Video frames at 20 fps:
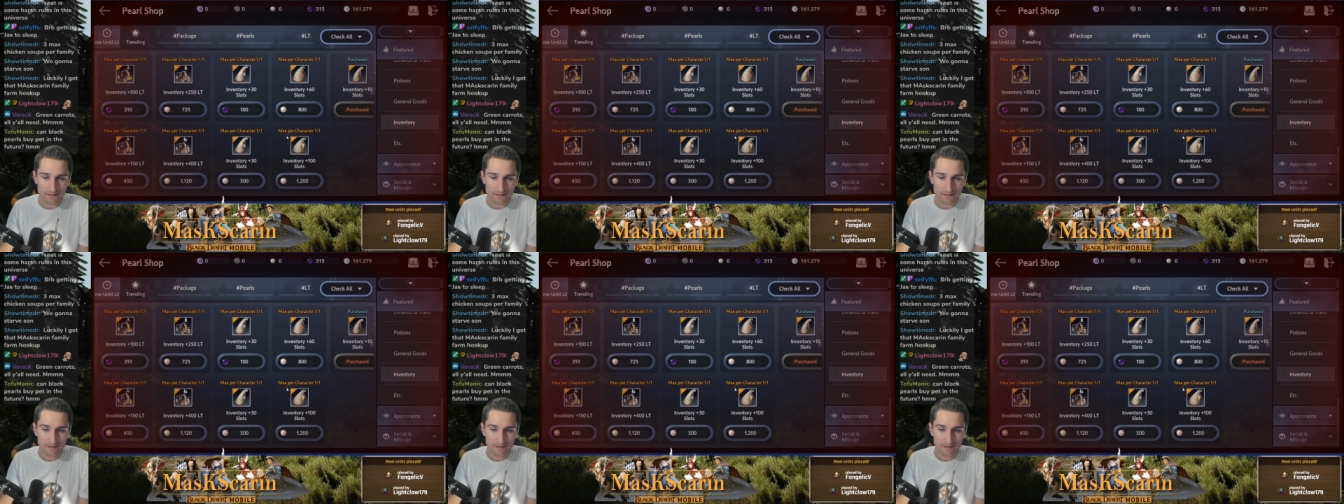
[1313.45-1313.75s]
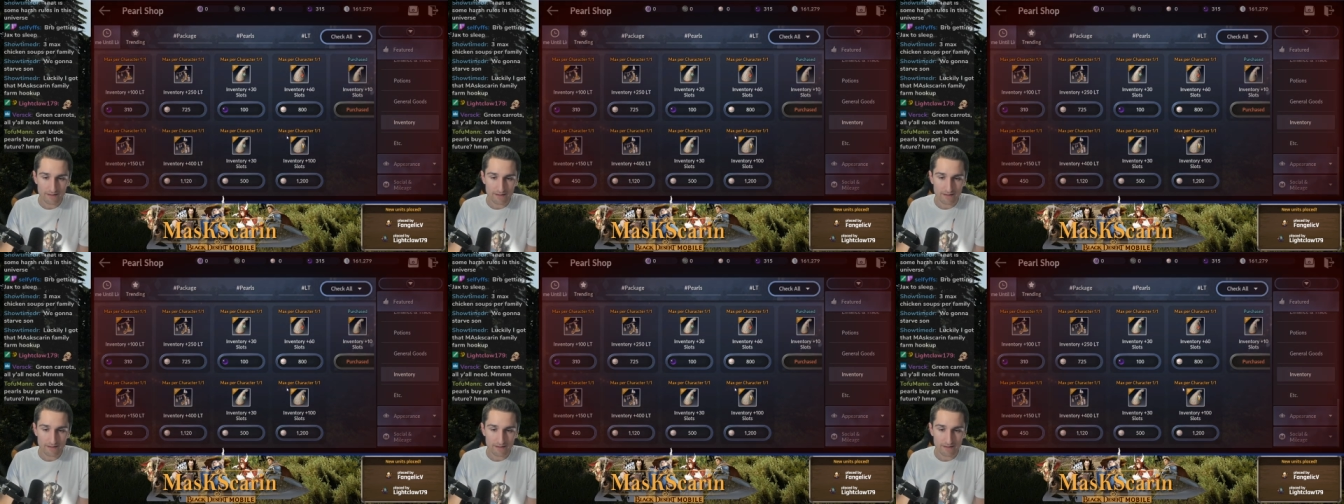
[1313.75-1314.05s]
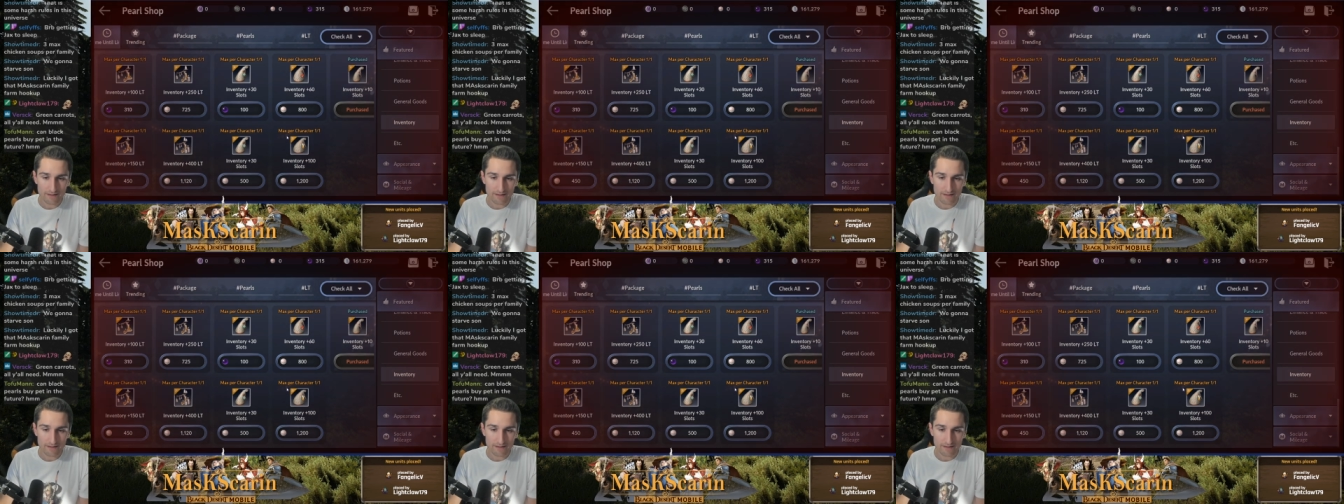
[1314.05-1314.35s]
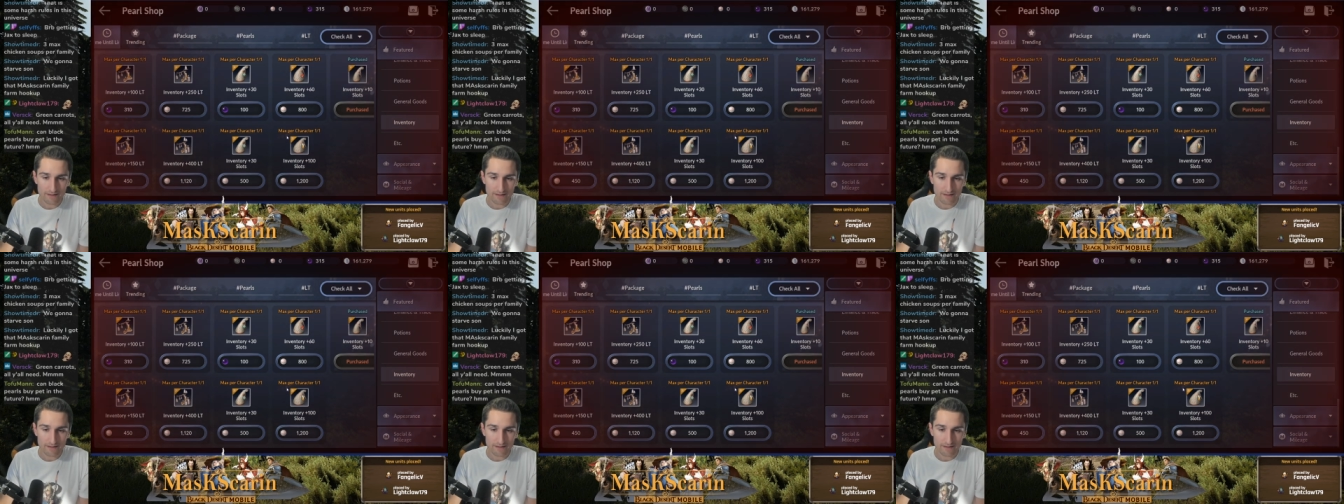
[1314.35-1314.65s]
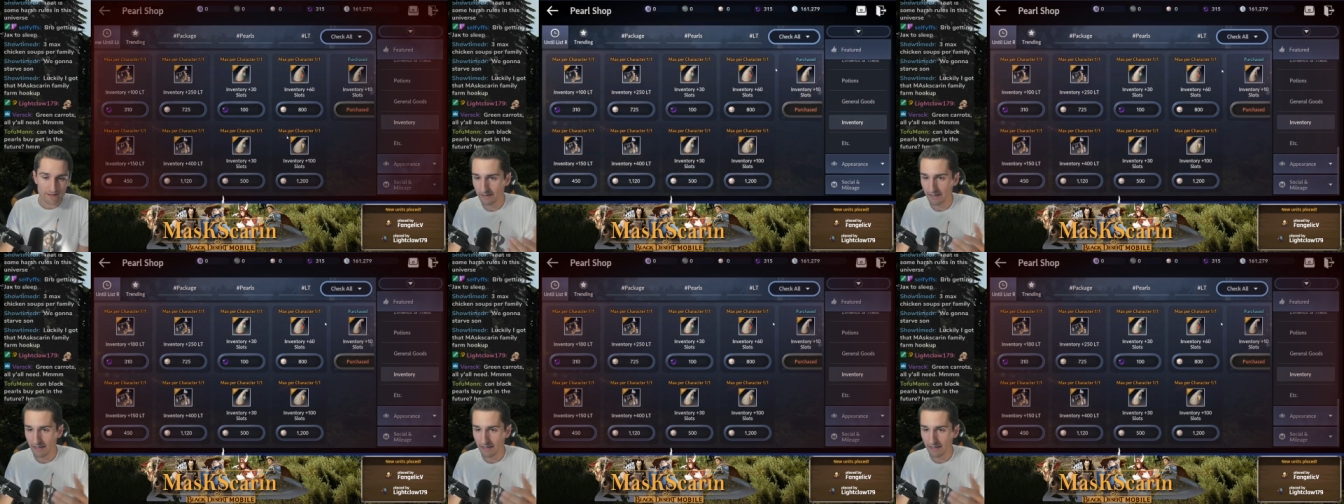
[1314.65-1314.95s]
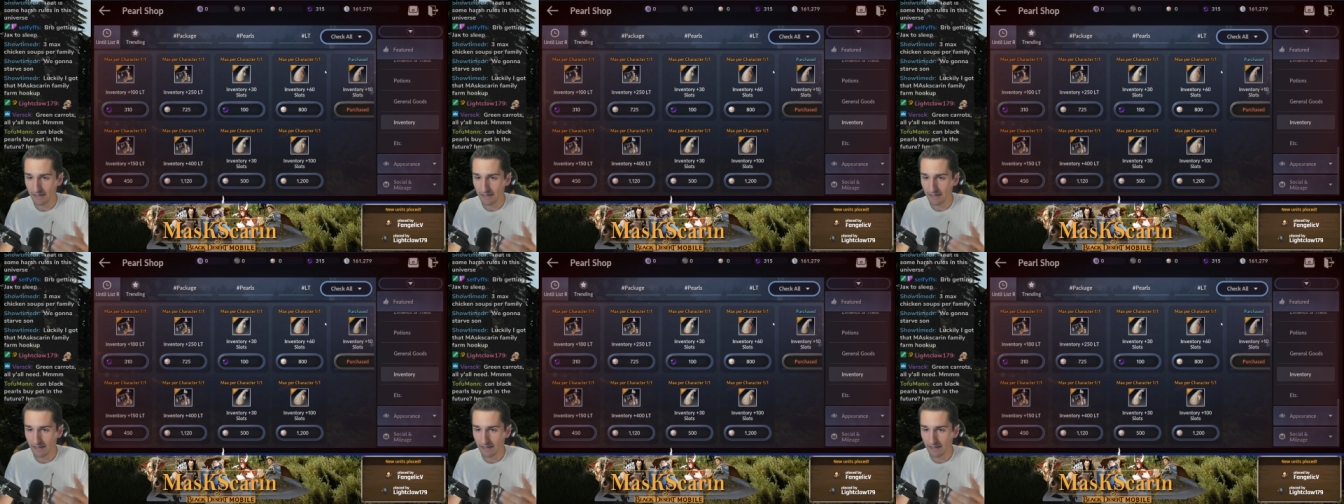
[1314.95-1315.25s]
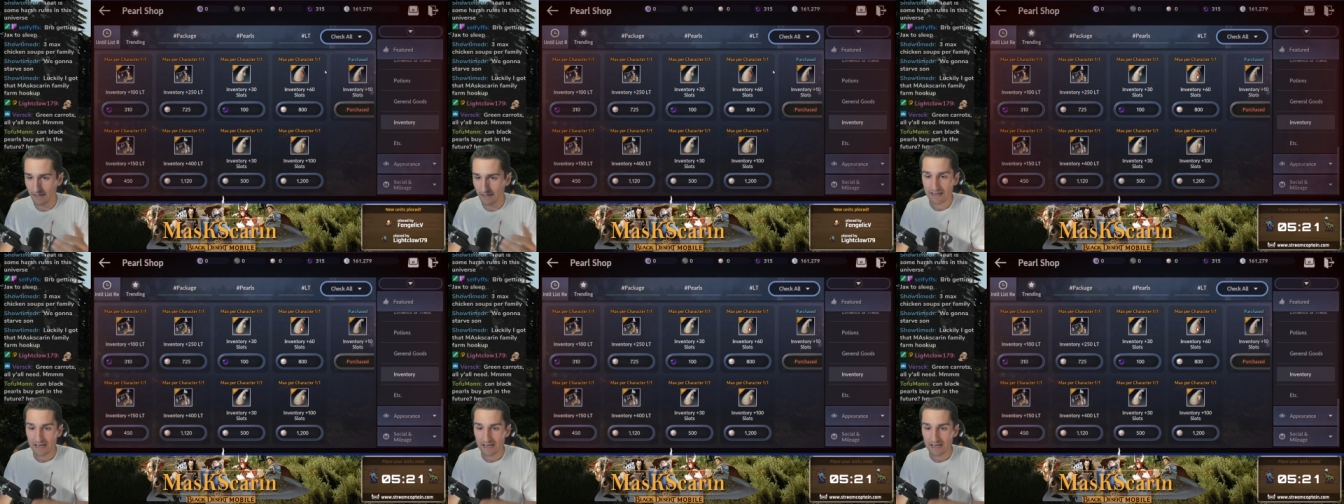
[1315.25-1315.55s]
You can't get them anywhere else. You can't
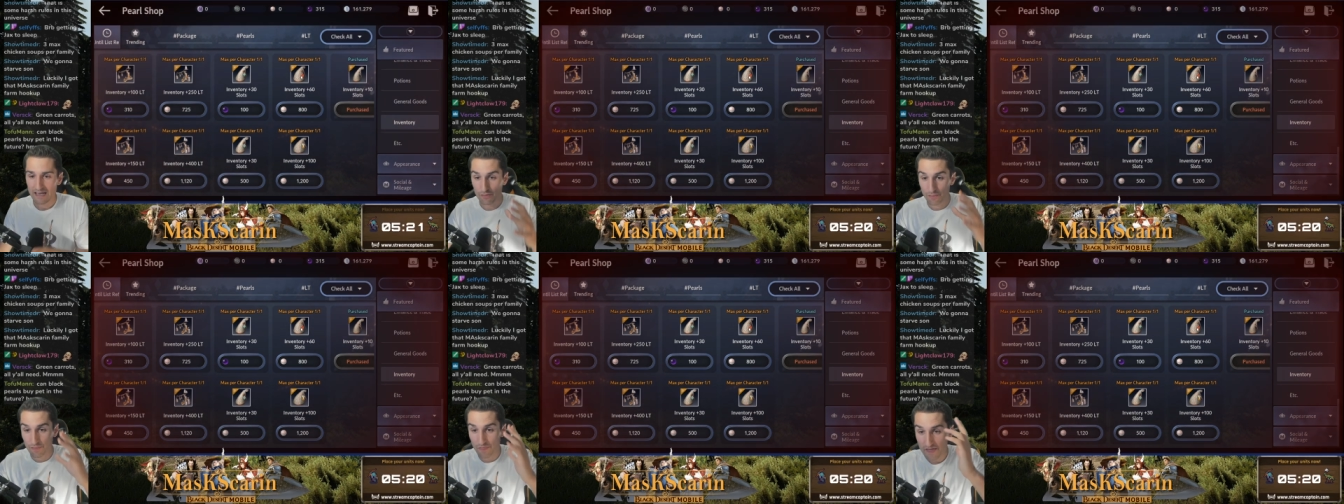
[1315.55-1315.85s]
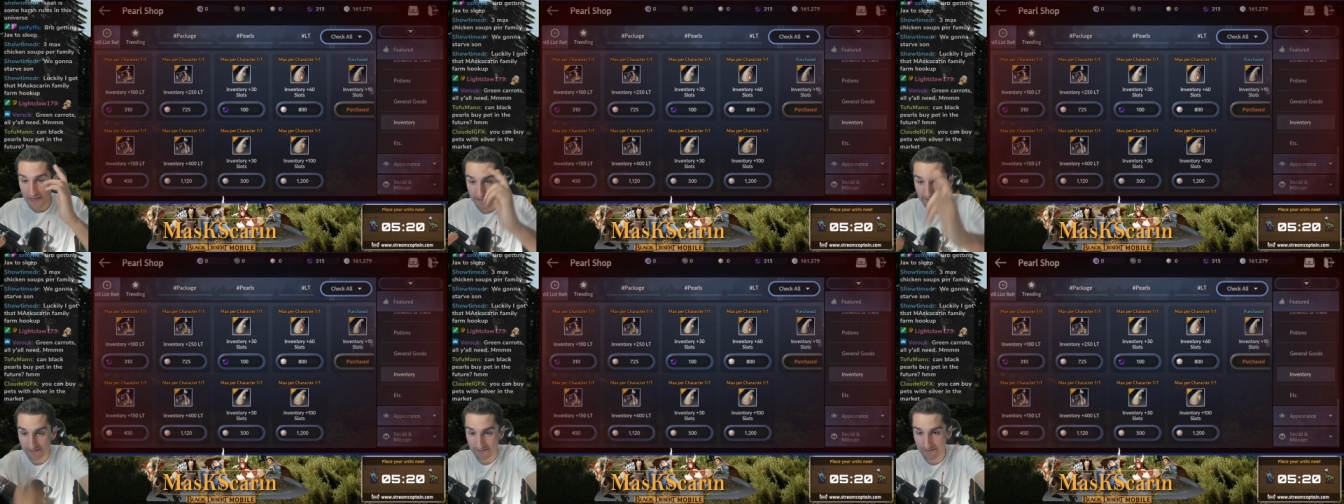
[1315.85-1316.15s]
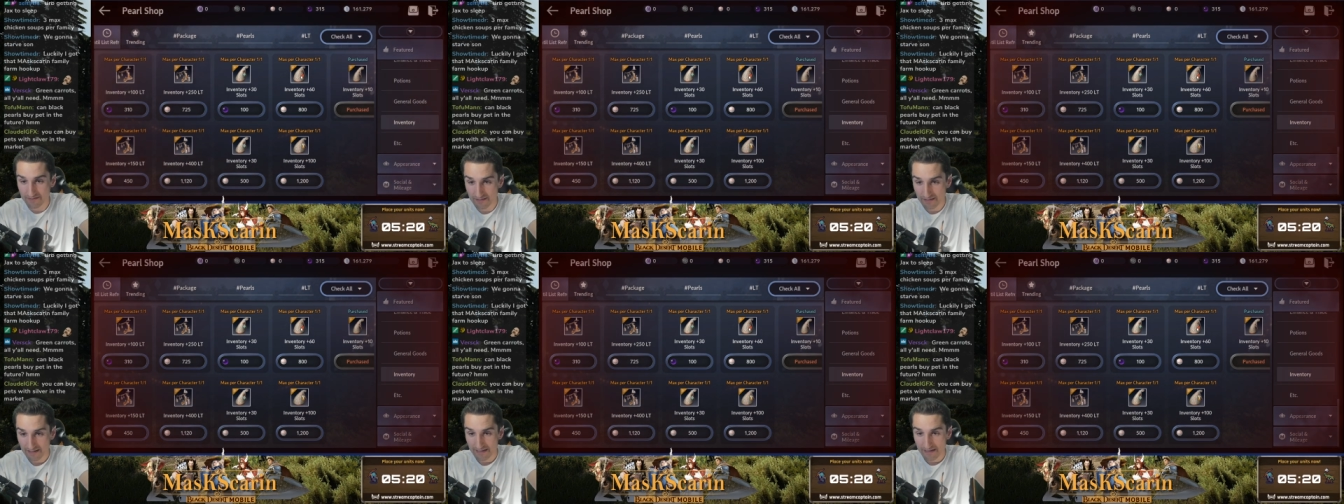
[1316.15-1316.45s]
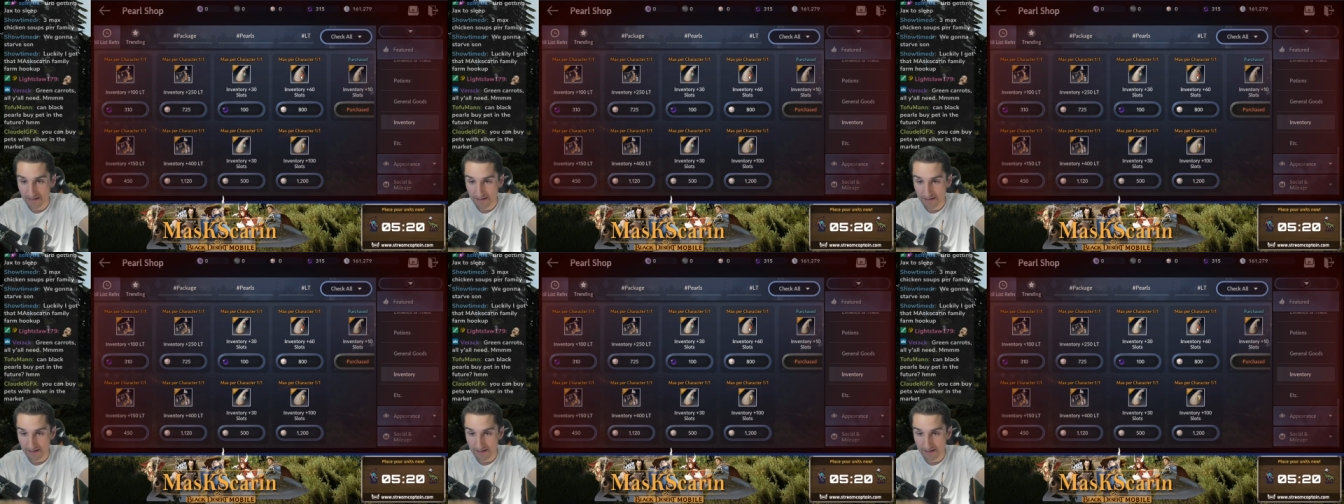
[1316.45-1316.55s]
get this